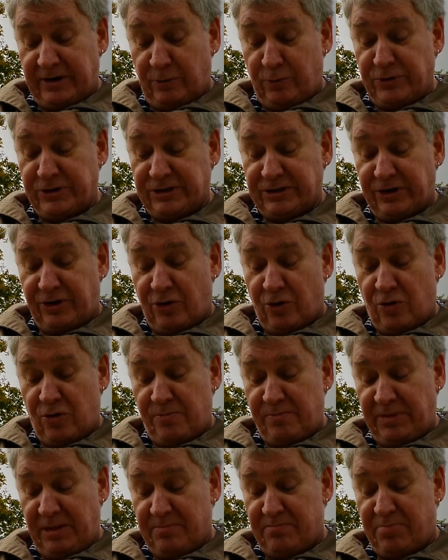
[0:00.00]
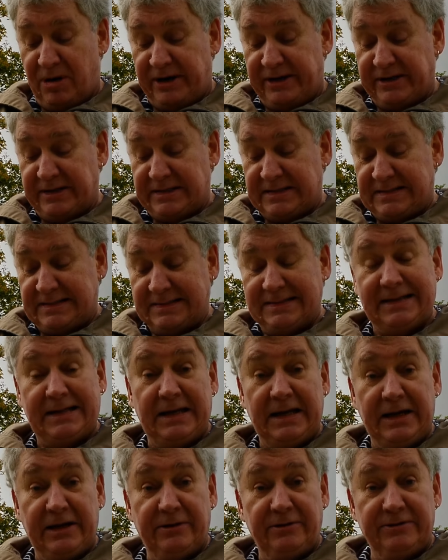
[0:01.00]
a wooden comb, buckets,
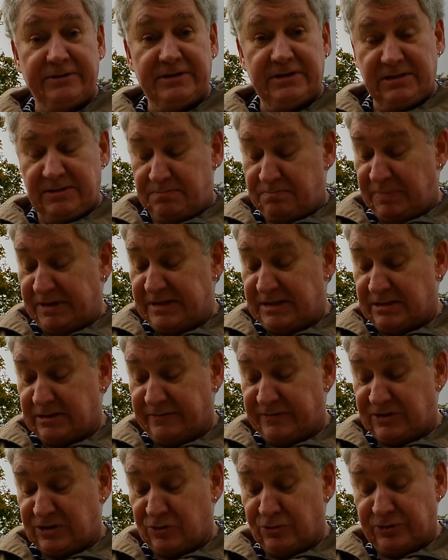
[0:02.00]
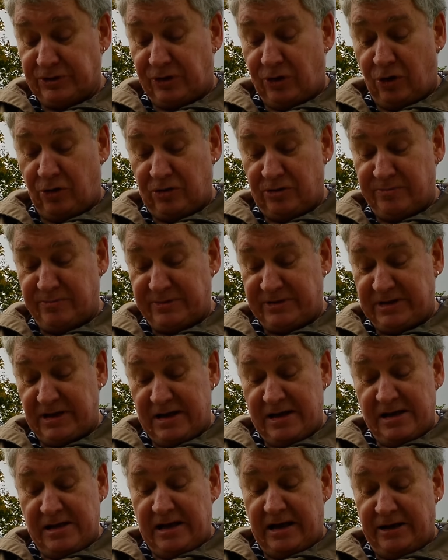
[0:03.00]
nails, pieces of stone columns,
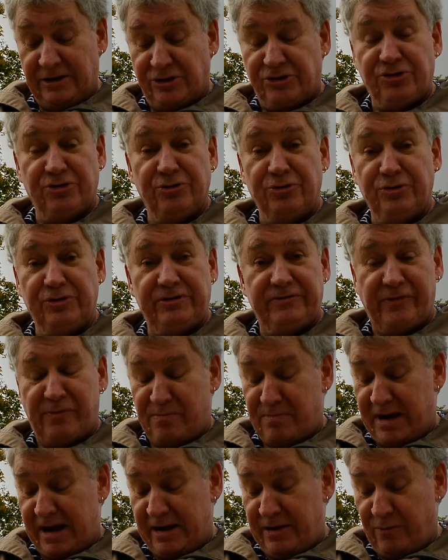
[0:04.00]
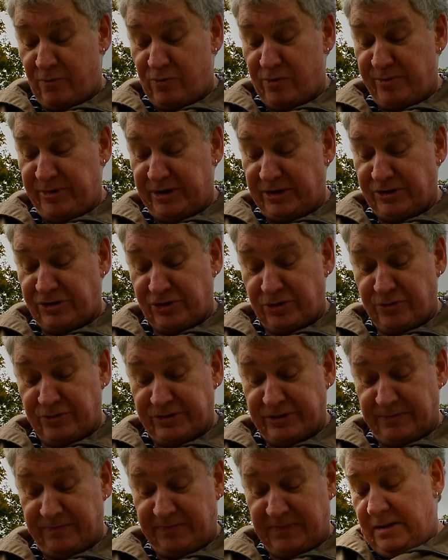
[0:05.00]
and shoes for men, women and
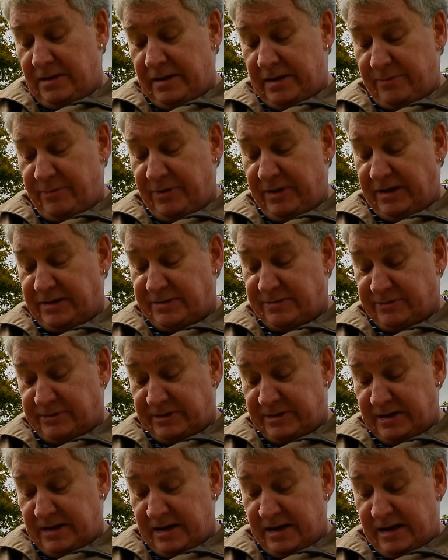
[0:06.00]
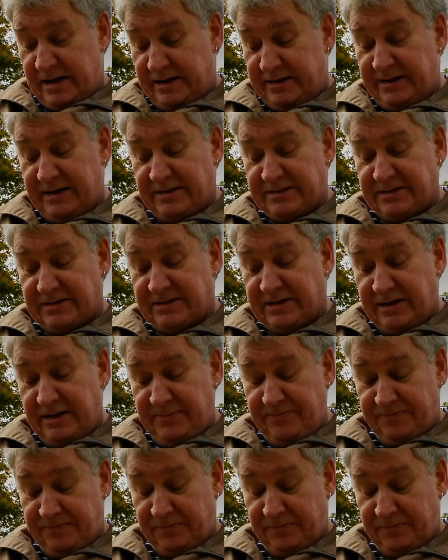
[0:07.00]
children. Anyway, that's what Harry has to say.